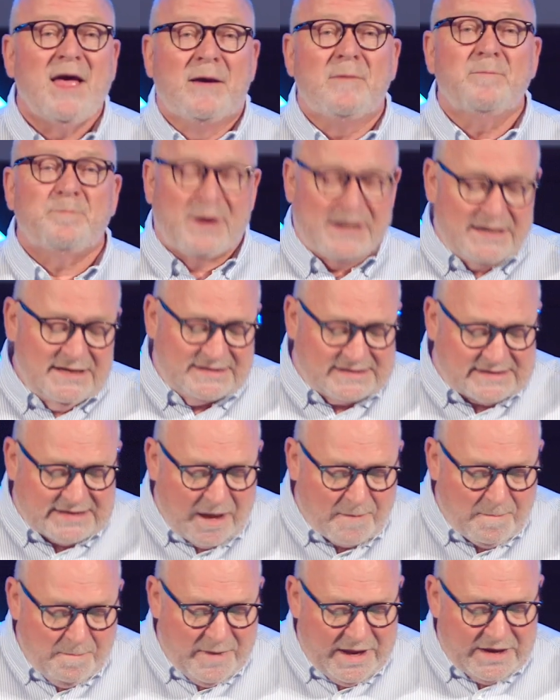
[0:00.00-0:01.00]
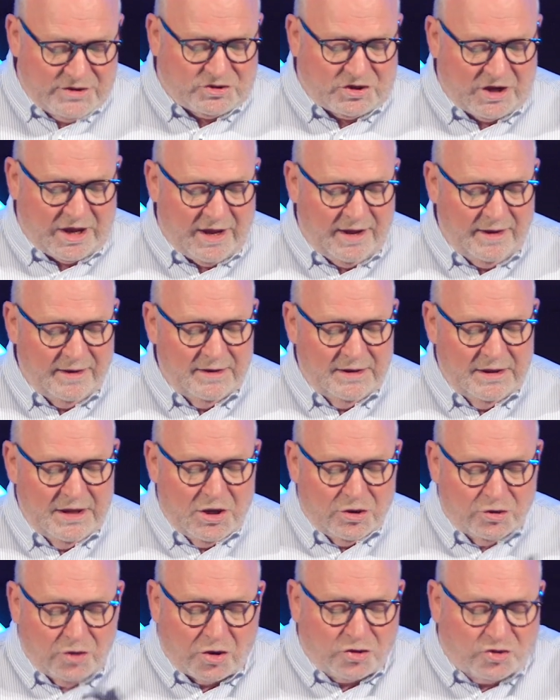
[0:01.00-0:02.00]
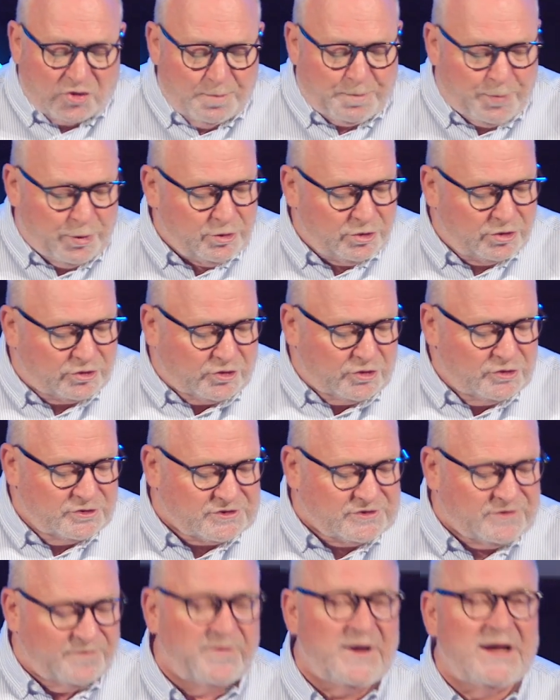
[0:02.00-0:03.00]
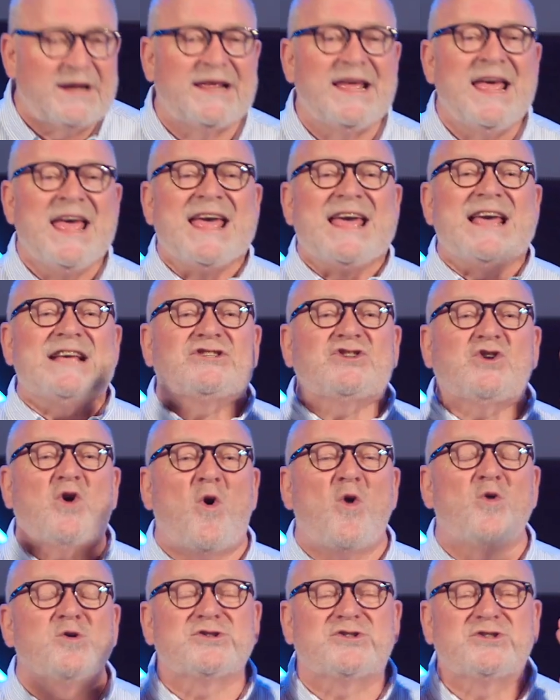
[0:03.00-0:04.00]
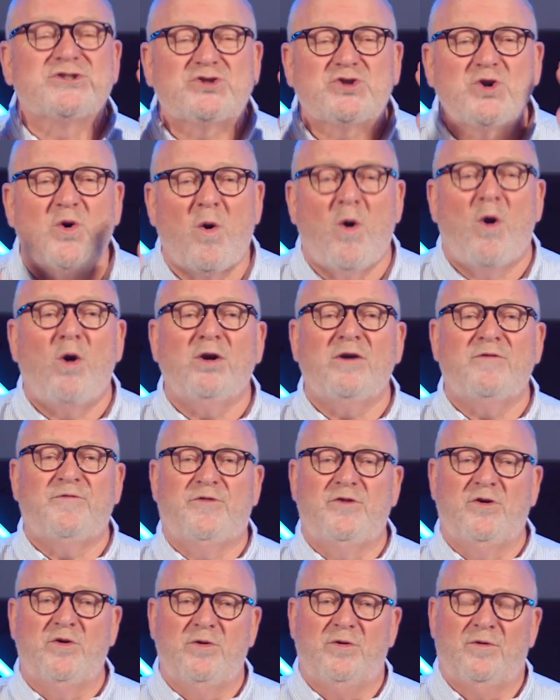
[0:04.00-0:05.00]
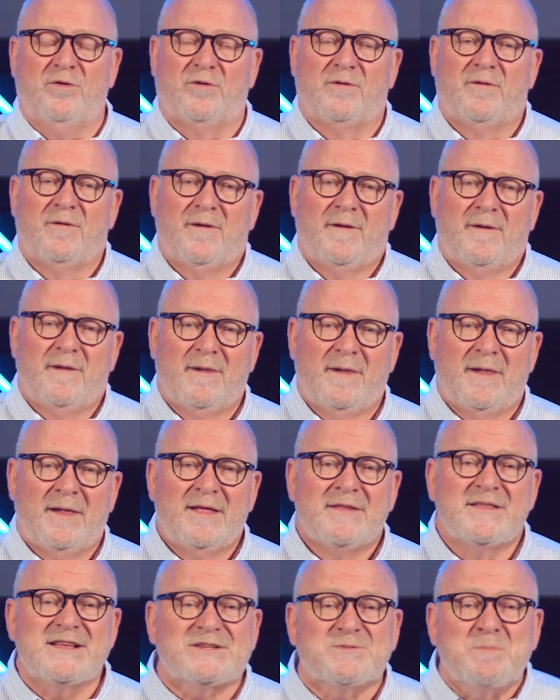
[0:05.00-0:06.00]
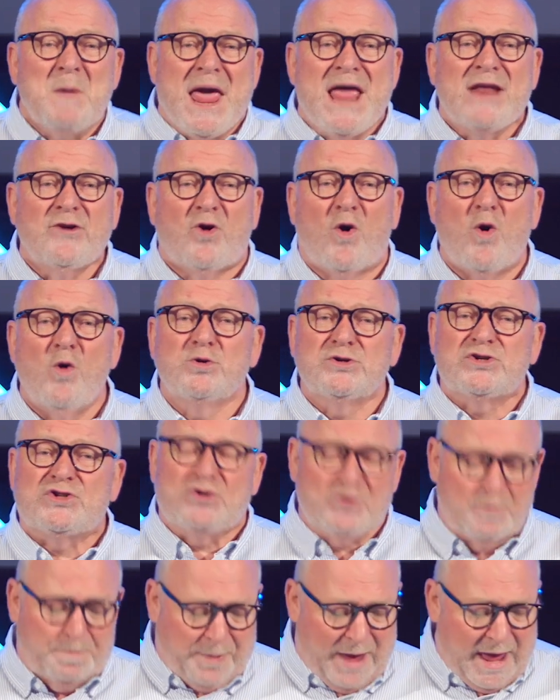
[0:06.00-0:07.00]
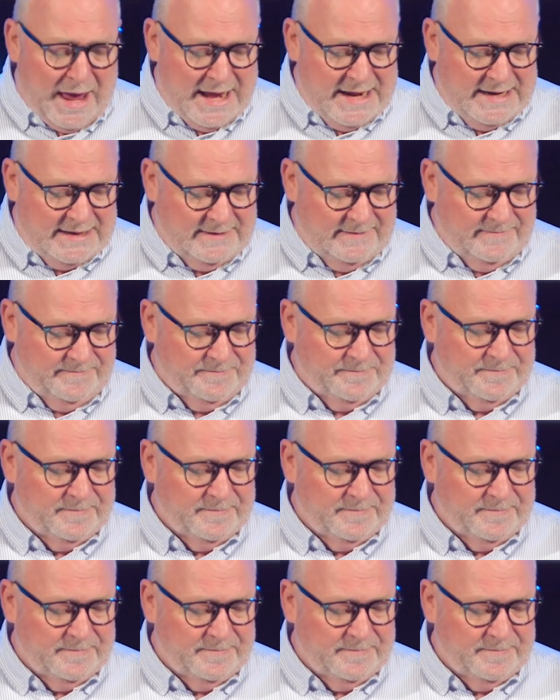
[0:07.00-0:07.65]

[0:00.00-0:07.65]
but in some measure, not to put it too severely. He's caused it to all of you. This man caused you pain.